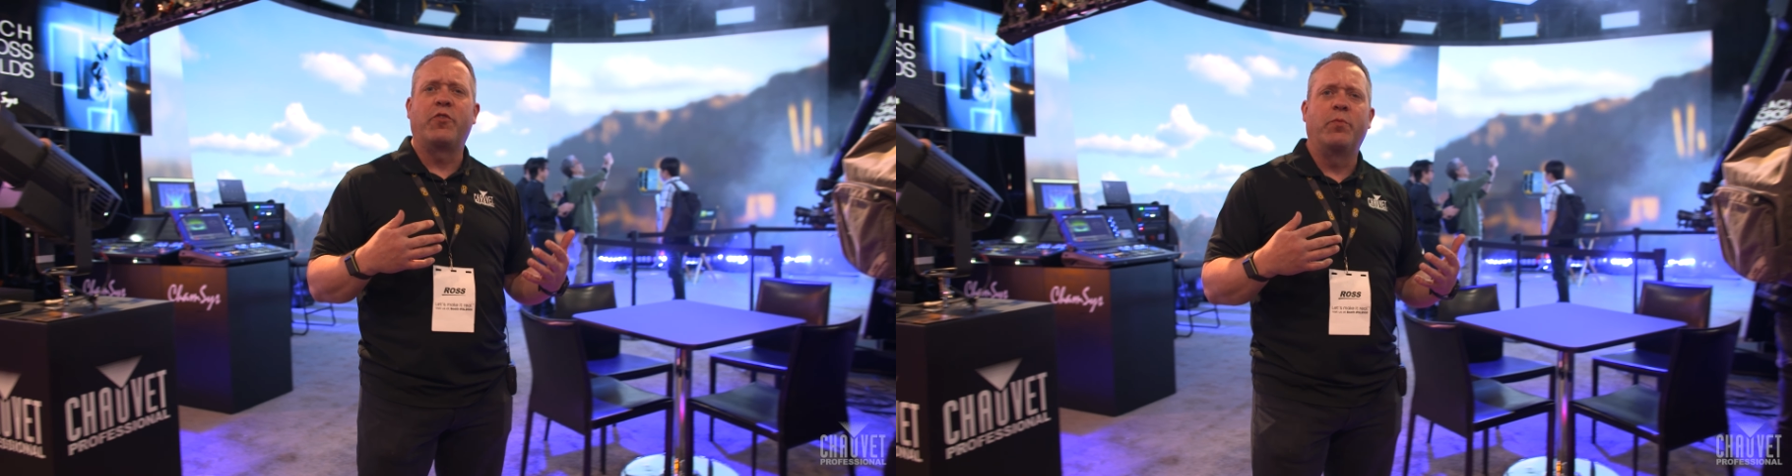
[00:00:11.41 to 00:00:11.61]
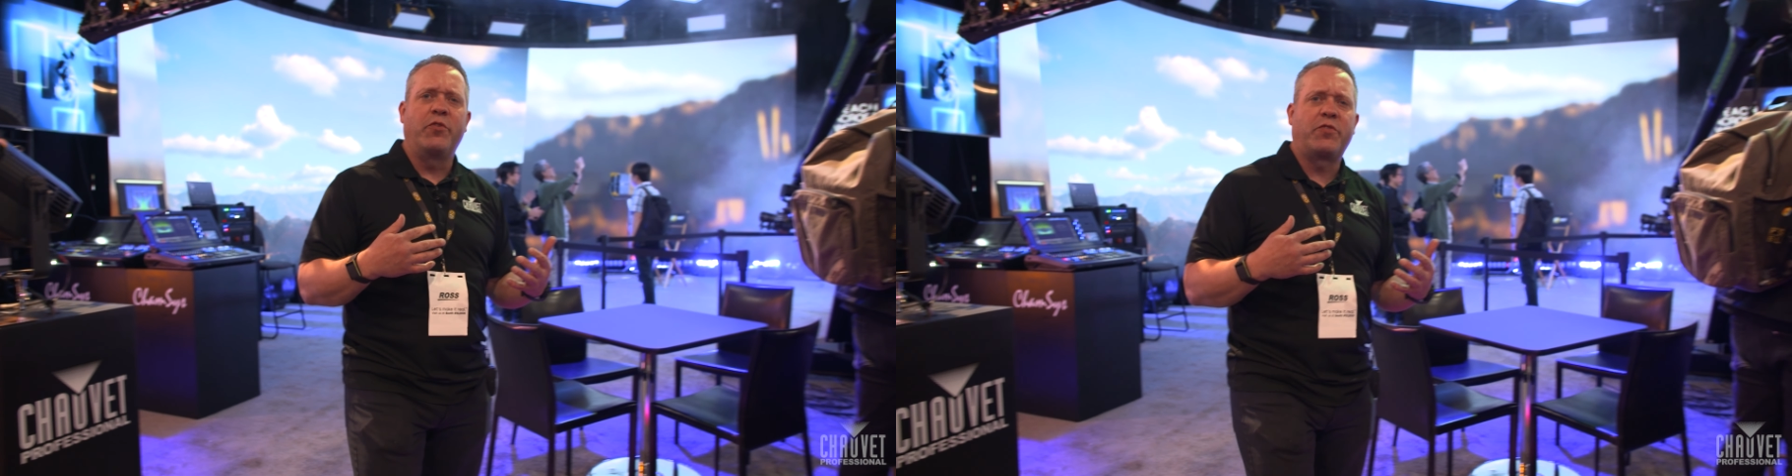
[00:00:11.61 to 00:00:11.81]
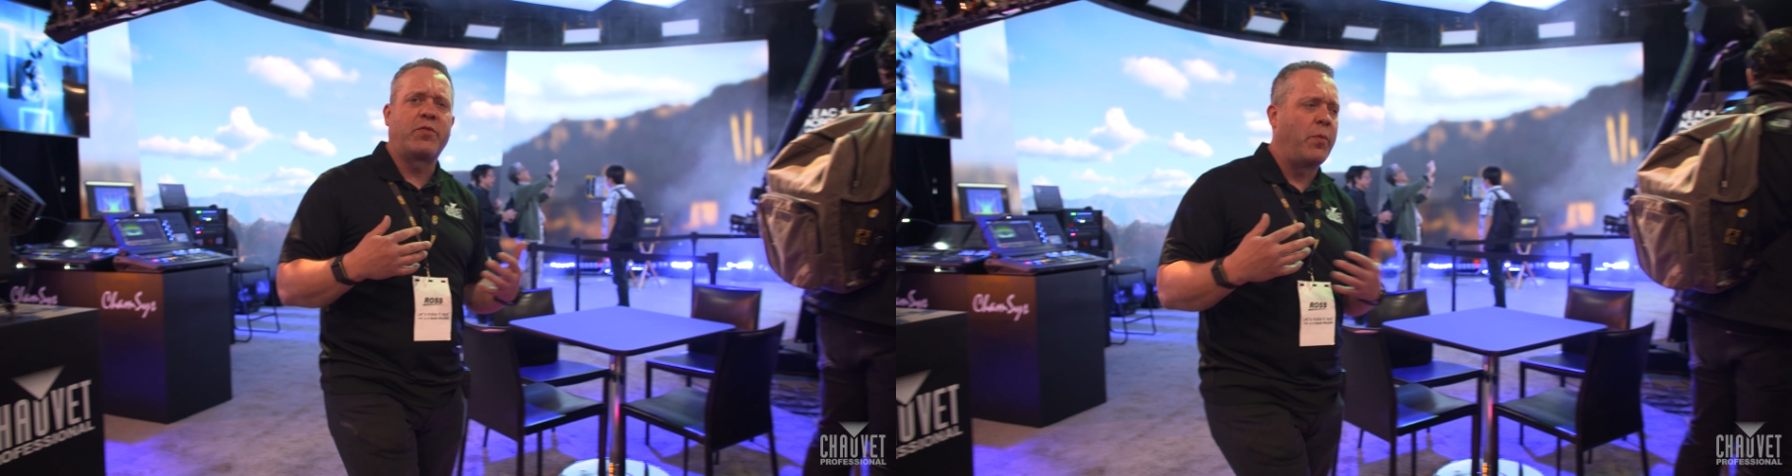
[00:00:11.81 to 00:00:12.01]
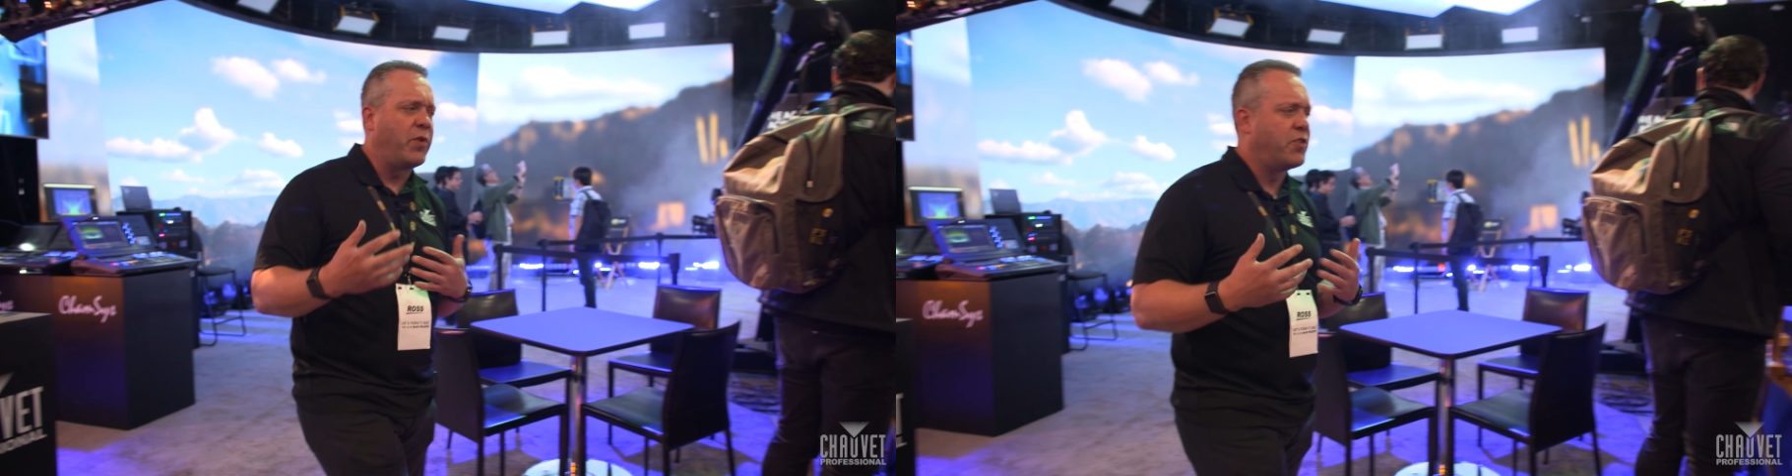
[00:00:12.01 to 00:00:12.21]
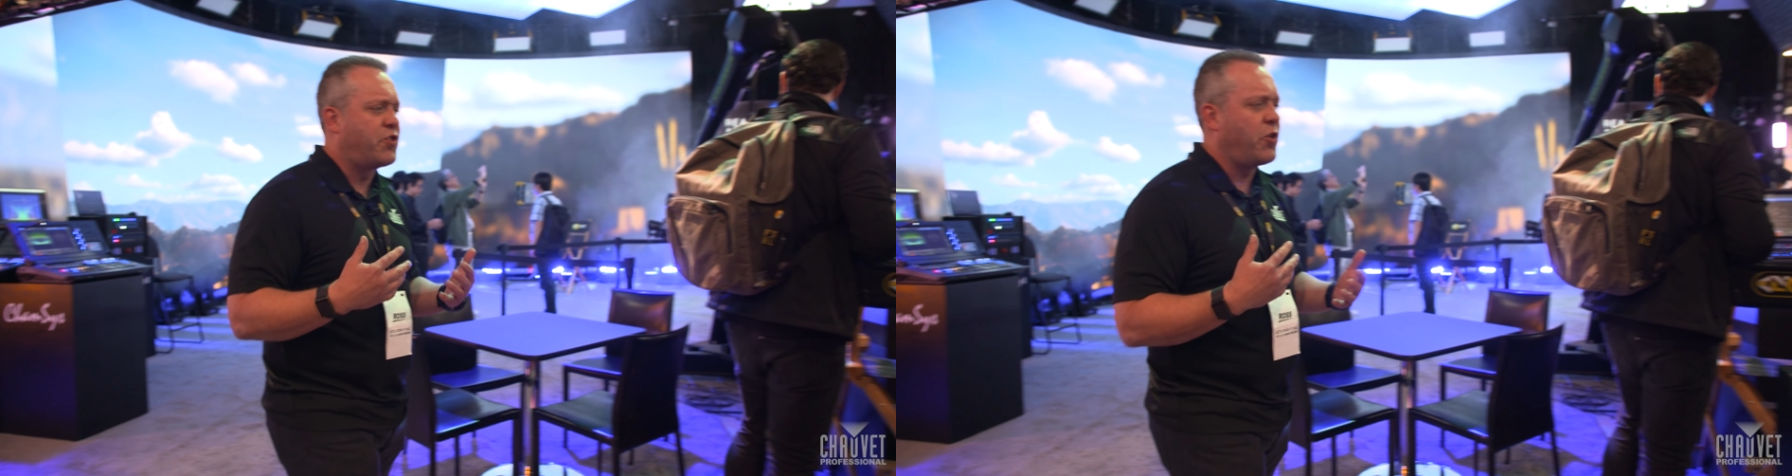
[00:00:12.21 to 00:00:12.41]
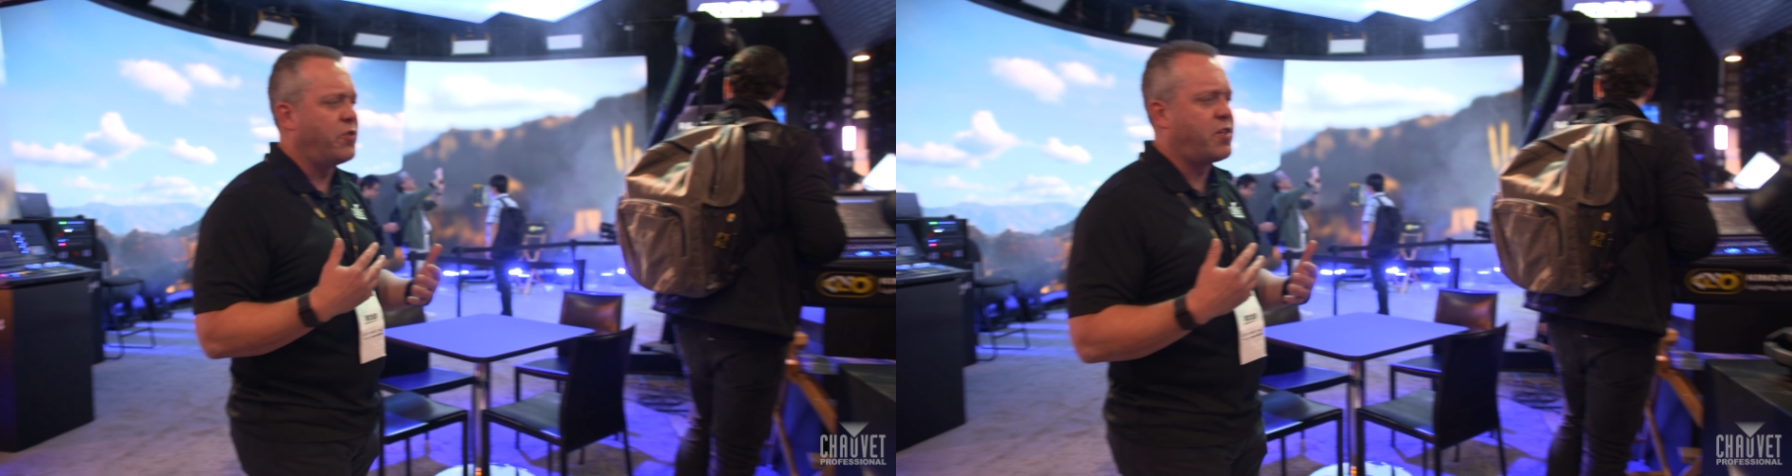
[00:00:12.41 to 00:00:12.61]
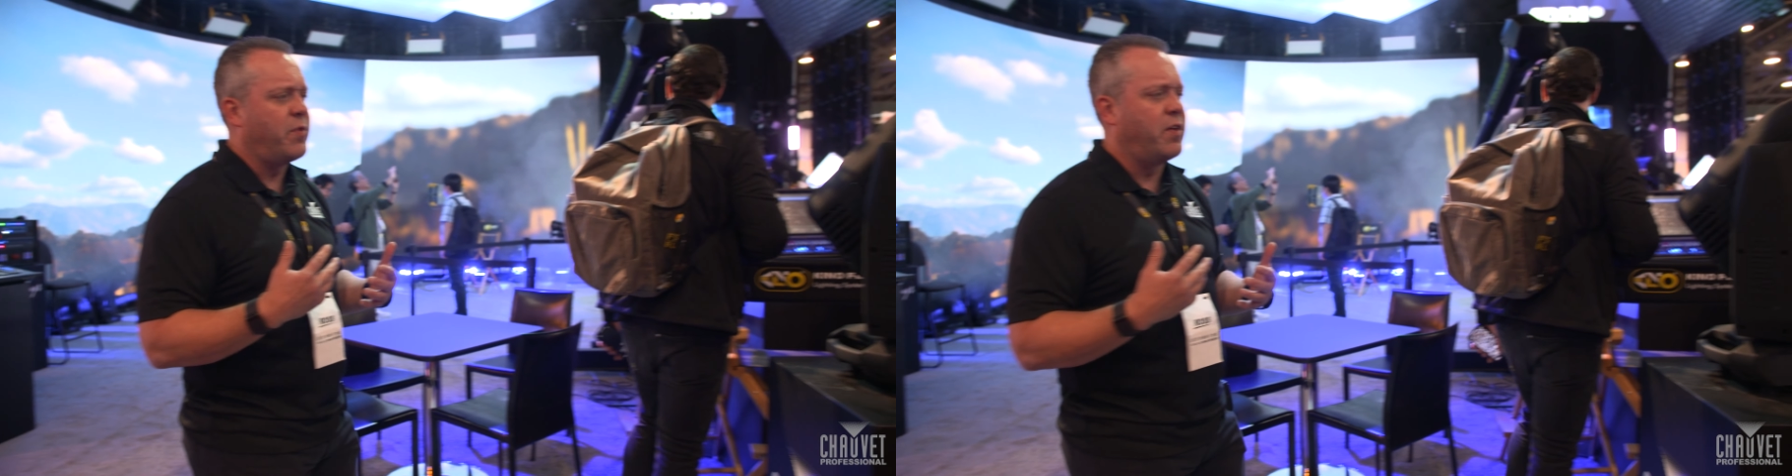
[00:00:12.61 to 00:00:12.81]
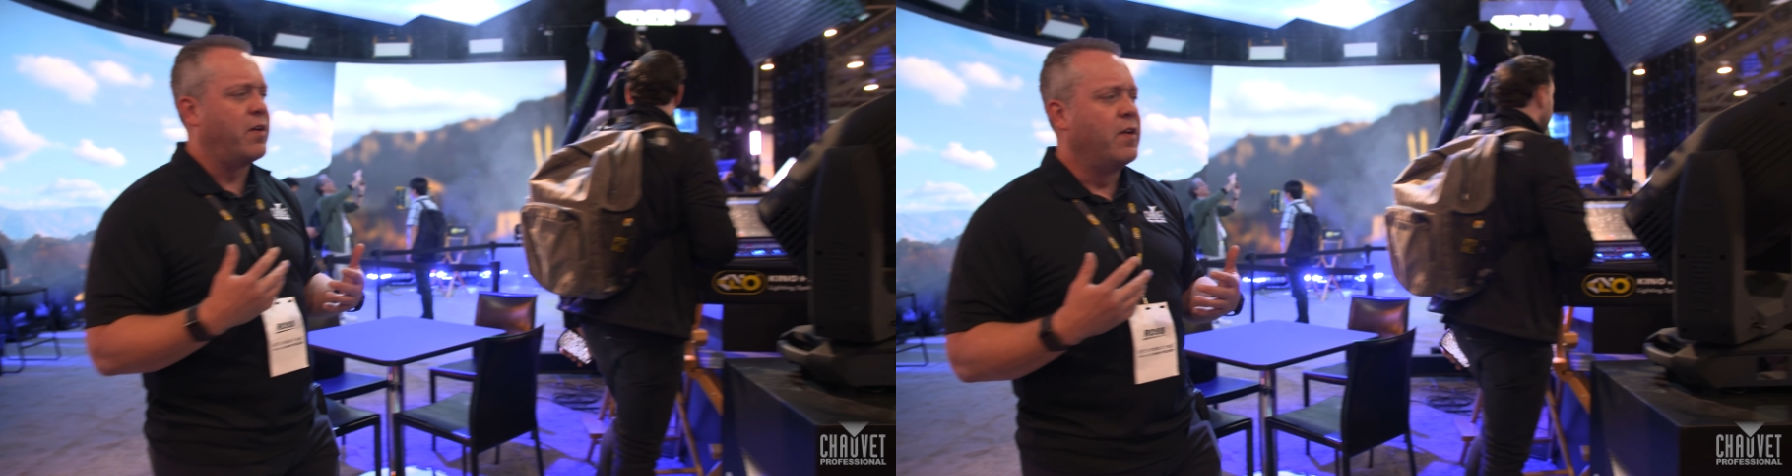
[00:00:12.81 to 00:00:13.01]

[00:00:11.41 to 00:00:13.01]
booth. I want to show you some of the